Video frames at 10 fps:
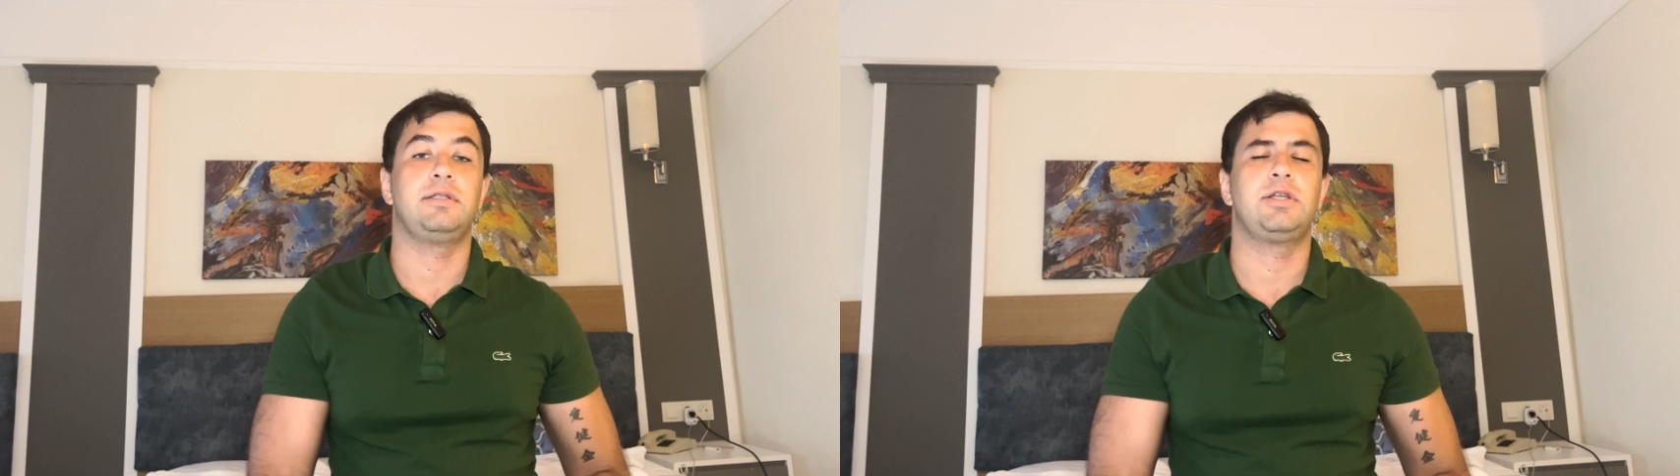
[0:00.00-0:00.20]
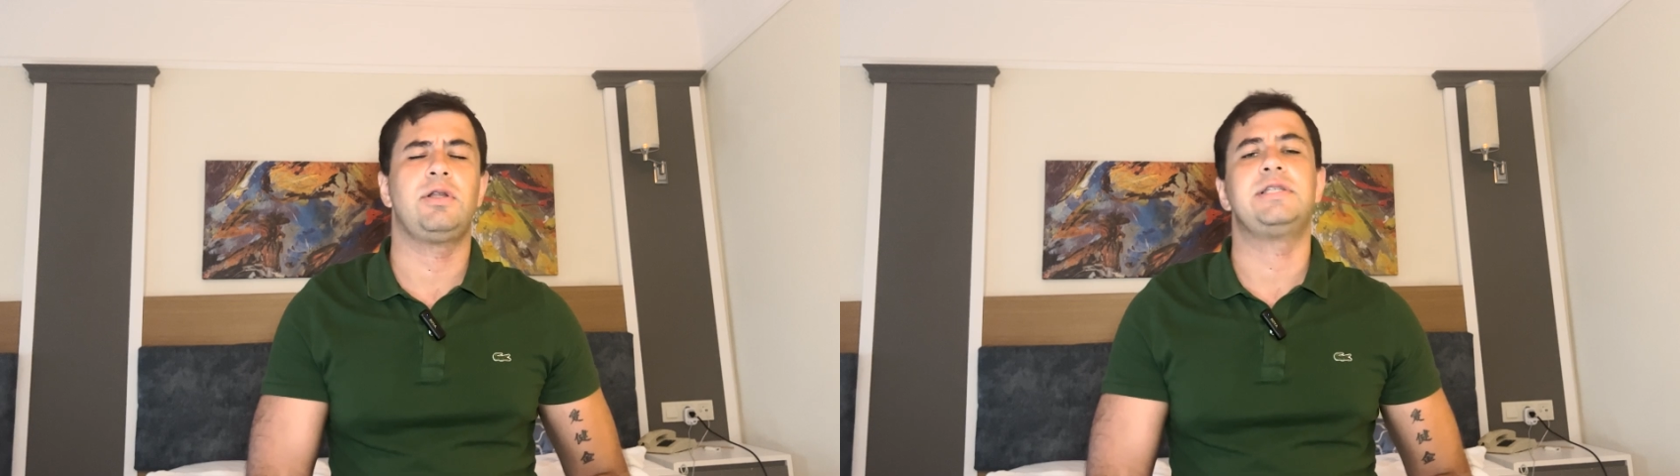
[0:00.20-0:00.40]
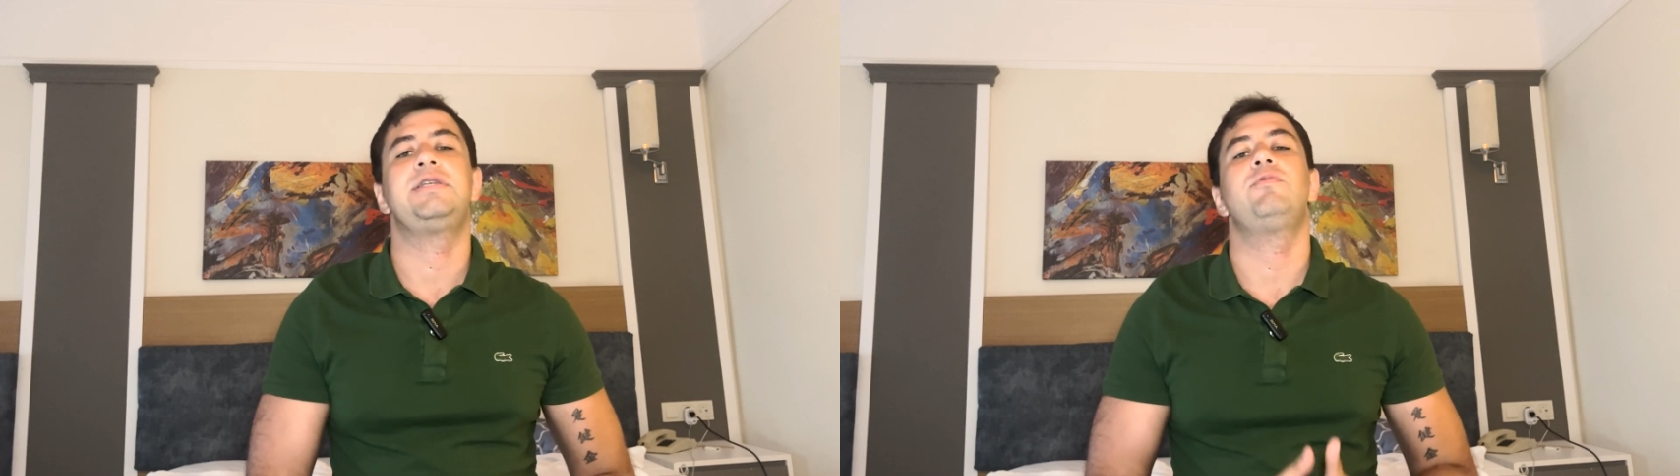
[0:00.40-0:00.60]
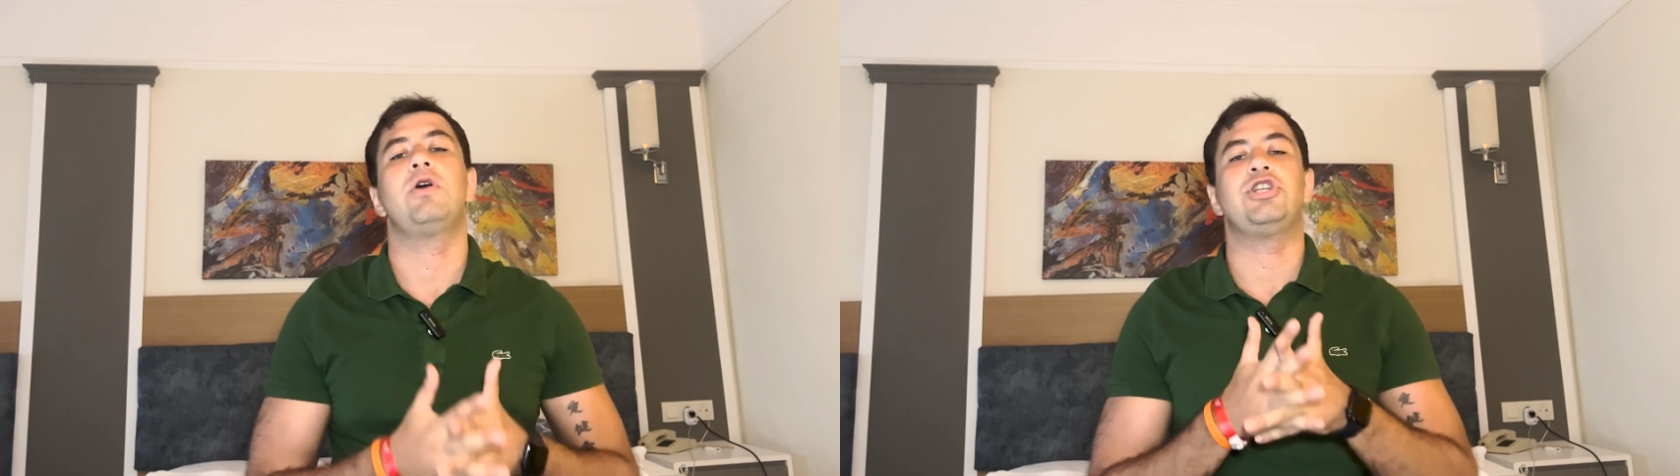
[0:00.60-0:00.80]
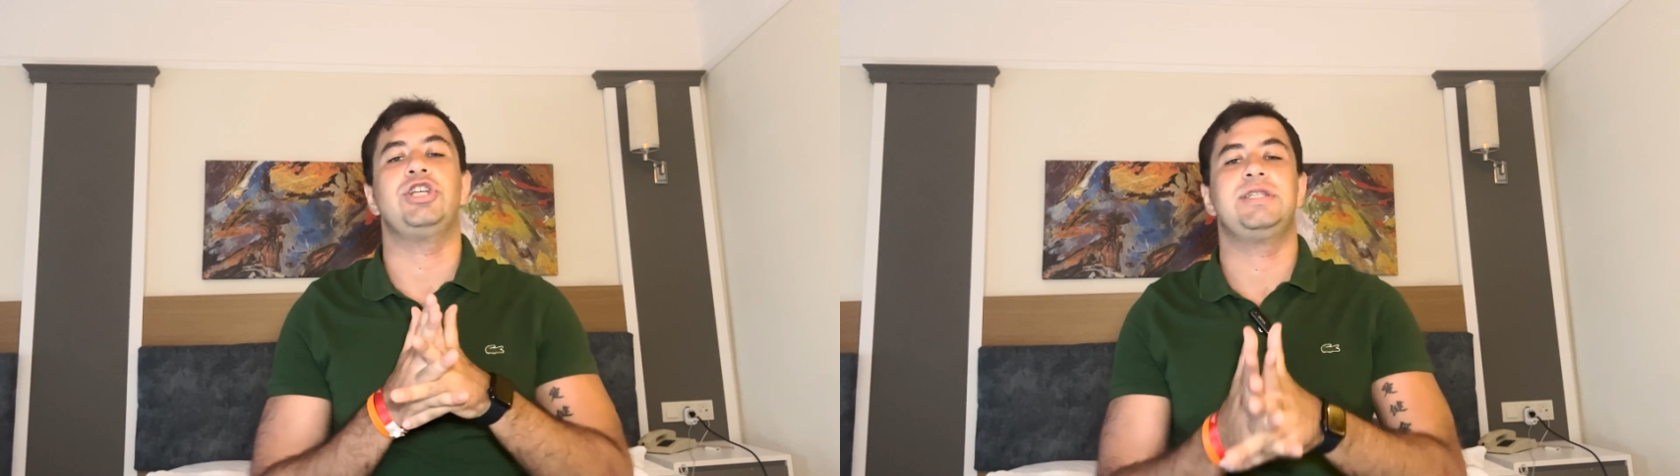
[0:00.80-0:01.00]
So let's see
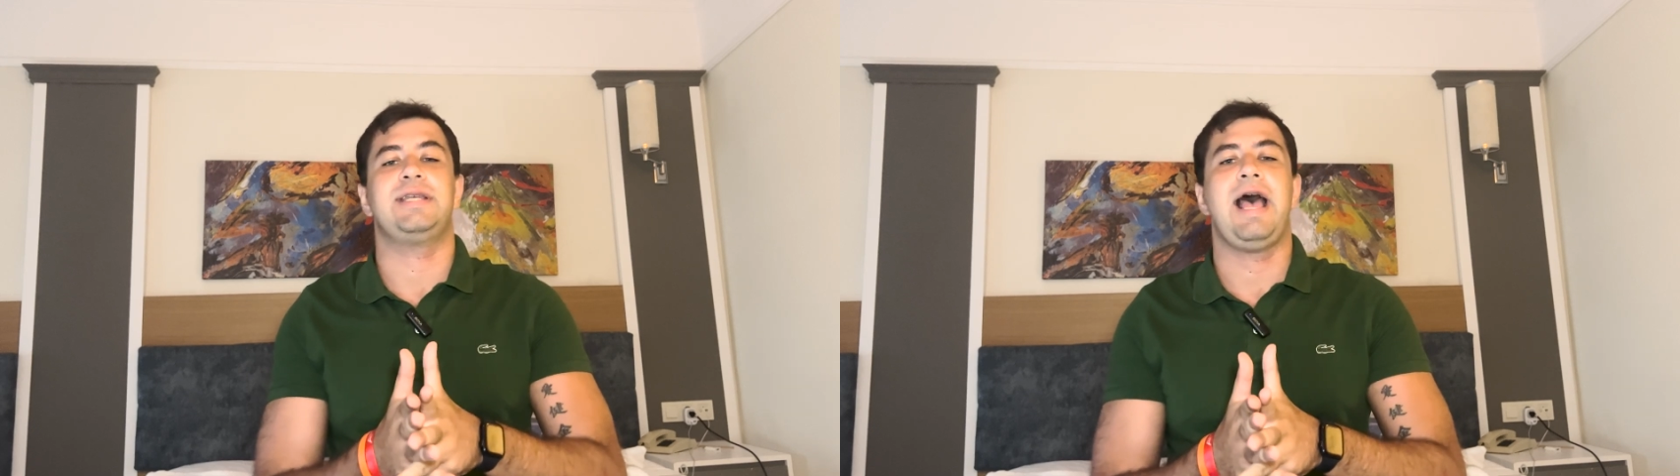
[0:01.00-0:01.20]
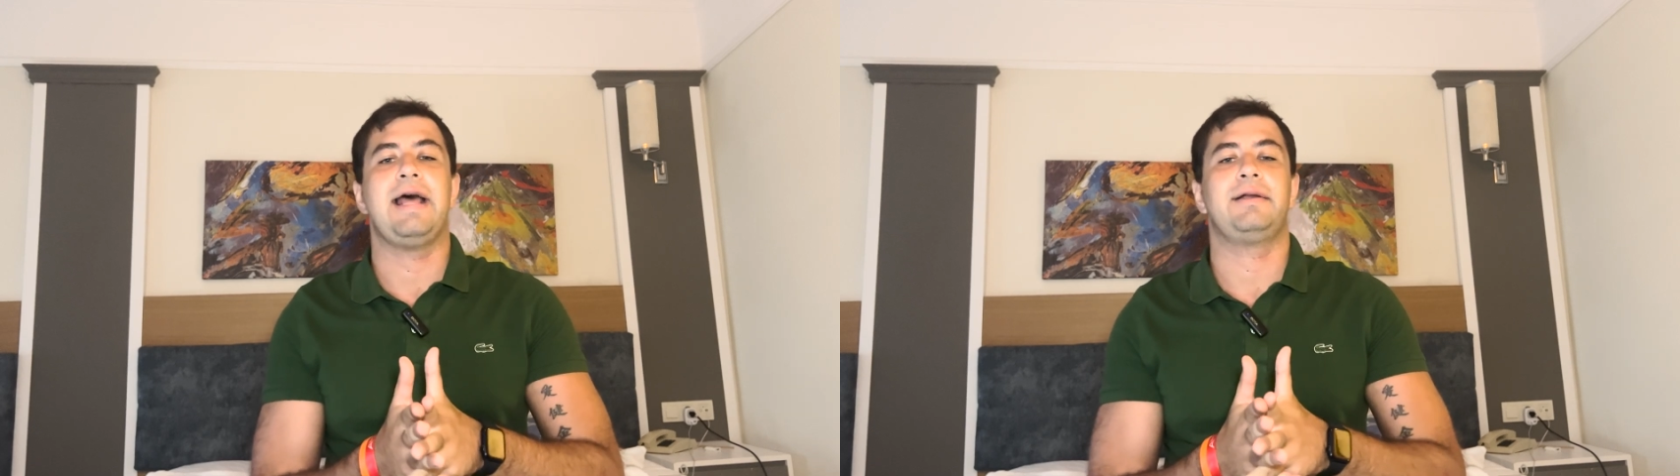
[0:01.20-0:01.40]
what she said.